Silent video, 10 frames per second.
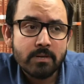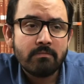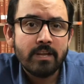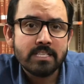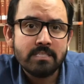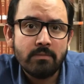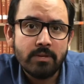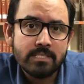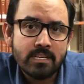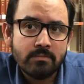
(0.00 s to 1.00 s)
flexible
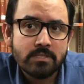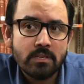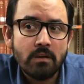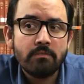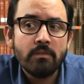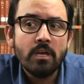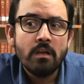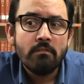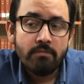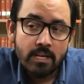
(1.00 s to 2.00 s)
in terms of
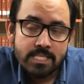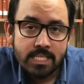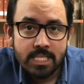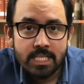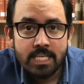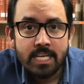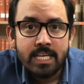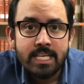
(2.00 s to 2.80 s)
funding,